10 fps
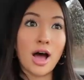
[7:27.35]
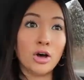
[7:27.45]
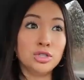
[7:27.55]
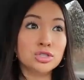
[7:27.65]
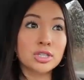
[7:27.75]

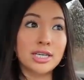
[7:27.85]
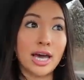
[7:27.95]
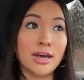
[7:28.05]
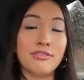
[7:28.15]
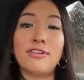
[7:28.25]
I'll usually
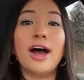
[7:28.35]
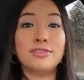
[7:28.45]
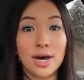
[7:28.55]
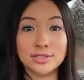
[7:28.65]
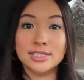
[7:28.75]
get
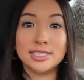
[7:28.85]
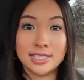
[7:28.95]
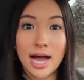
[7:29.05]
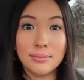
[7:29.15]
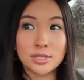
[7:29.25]
5,000
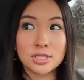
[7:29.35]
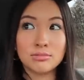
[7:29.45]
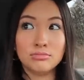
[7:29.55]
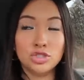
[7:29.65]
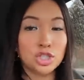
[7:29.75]
steps
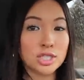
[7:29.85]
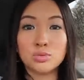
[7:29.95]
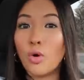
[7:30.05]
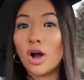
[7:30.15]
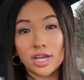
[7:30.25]
just
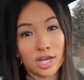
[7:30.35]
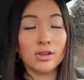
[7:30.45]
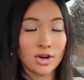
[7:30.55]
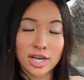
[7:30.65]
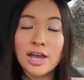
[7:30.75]
walking
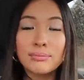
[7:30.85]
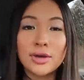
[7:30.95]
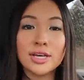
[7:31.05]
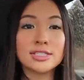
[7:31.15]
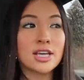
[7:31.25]
along
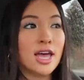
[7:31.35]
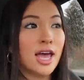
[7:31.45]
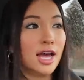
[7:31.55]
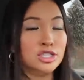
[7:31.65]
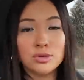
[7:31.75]
campus
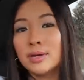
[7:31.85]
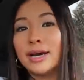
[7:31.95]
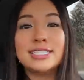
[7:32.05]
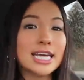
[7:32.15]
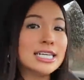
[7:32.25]
and doing
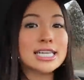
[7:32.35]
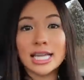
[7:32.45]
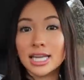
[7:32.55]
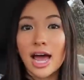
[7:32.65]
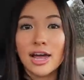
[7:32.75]
my day-to-day
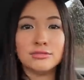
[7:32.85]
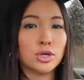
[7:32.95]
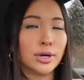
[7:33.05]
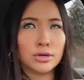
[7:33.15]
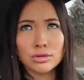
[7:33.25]
-day lives,
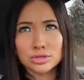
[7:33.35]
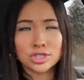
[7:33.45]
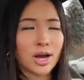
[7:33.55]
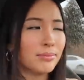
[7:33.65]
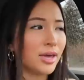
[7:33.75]
going grocery
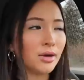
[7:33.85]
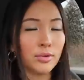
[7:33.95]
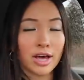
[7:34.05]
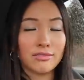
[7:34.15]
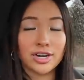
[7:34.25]
shopping,
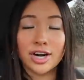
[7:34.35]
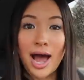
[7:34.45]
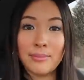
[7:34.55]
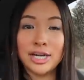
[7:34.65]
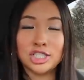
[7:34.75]
whatever.
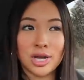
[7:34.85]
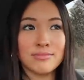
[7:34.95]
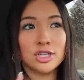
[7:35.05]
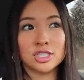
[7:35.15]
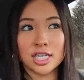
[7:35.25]
At my
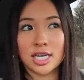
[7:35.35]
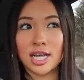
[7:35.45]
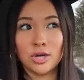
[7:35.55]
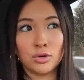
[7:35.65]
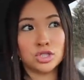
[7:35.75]
gym, there's like an
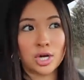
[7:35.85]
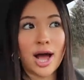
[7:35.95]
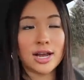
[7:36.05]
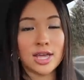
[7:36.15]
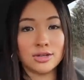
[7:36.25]
indoor
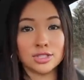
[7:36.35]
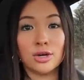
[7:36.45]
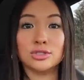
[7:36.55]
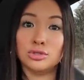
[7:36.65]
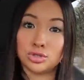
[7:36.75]
track and there's
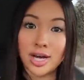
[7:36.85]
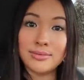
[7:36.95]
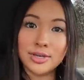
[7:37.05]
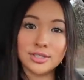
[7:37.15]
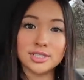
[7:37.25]
also
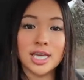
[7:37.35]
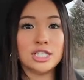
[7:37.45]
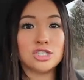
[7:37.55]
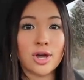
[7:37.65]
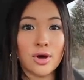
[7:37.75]
treadmills.
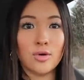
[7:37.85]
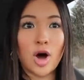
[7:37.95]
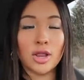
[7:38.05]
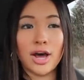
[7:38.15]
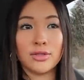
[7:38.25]
And so
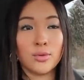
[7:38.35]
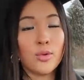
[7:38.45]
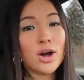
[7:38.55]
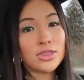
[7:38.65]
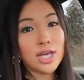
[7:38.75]
I'll either
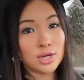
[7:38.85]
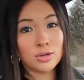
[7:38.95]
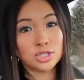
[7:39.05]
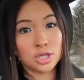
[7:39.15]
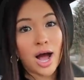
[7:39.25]
walk the
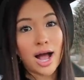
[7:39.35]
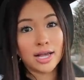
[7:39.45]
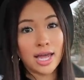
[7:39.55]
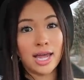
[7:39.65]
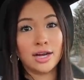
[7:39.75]
indoor track
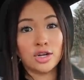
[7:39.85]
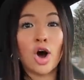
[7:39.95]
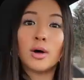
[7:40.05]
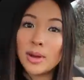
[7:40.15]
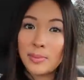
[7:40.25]
and
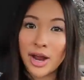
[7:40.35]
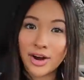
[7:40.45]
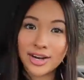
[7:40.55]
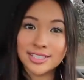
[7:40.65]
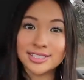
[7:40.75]
call my
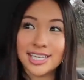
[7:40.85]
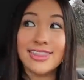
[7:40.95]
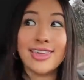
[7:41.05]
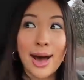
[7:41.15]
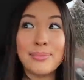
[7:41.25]
parents
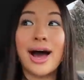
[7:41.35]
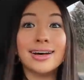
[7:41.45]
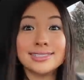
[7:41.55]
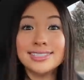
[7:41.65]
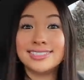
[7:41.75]
and that
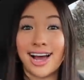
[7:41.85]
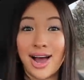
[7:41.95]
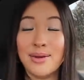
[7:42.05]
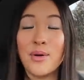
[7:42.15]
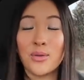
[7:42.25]
passes
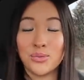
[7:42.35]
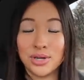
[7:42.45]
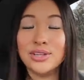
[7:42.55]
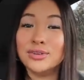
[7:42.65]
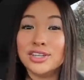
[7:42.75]
time
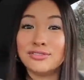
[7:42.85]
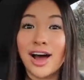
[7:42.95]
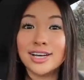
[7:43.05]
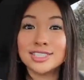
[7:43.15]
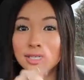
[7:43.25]
really, really
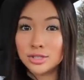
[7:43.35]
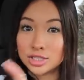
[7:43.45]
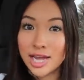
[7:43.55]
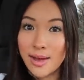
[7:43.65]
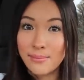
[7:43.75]
fast. Little
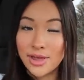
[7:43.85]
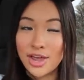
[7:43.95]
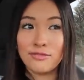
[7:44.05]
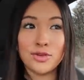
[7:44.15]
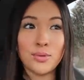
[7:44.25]
tip,
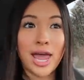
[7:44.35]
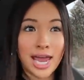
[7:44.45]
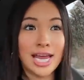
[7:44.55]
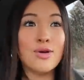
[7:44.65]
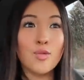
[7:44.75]
if you
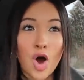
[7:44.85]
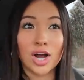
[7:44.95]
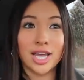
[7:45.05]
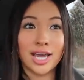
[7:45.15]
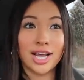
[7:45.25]
hate
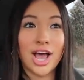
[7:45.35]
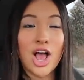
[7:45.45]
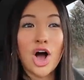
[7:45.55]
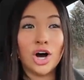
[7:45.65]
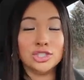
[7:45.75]
walking
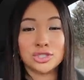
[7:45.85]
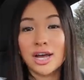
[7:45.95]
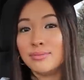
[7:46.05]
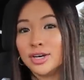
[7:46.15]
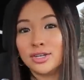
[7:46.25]
on
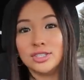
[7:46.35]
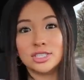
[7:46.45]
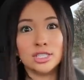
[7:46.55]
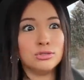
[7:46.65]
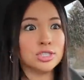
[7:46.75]
treadmills
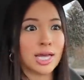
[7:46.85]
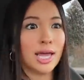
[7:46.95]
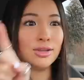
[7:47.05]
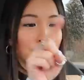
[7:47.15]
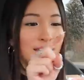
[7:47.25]
and you just
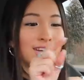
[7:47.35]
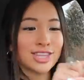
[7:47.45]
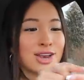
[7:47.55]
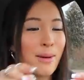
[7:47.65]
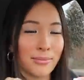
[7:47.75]
hate looking at
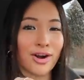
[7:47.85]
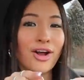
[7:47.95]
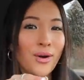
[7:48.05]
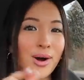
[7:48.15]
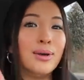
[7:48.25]
the number
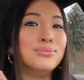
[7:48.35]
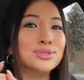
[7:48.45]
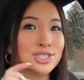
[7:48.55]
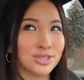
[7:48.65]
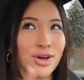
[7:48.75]
go up
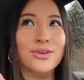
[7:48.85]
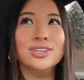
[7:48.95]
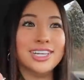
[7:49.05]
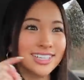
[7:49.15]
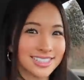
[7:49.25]

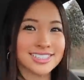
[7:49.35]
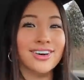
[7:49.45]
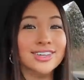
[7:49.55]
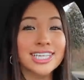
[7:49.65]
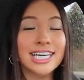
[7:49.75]
slowly and
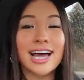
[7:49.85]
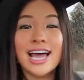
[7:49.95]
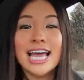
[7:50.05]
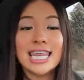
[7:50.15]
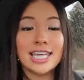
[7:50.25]
slowly,
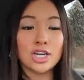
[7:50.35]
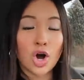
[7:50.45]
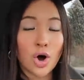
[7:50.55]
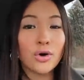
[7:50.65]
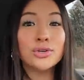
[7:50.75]
then
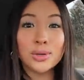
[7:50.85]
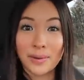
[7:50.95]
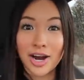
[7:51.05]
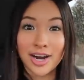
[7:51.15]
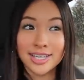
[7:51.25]
call your
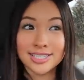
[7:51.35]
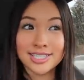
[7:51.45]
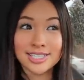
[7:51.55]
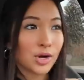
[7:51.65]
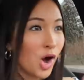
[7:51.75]
parents
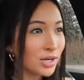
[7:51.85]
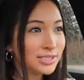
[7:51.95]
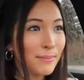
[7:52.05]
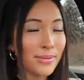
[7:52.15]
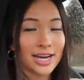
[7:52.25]
or call
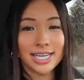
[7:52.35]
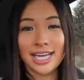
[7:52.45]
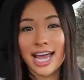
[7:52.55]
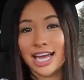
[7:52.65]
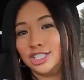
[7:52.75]
somebody
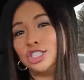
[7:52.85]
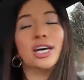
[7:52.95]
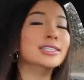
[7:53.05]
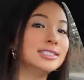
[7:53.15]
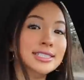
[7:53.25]
and
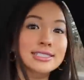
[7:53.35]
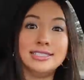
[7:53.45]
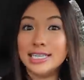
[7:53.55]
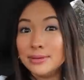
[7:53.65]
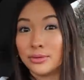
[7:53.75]
just
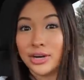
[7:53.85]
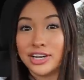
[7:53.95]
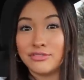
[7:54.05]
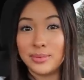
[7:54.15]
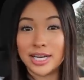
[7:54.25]

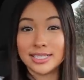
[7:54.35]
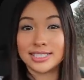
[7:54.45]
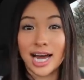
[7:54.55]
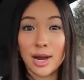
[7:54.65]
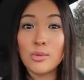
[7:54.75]
debrief because
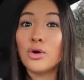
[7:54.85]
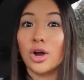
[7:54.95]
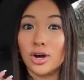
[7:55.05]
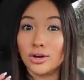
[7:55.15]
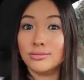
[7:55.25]
time will go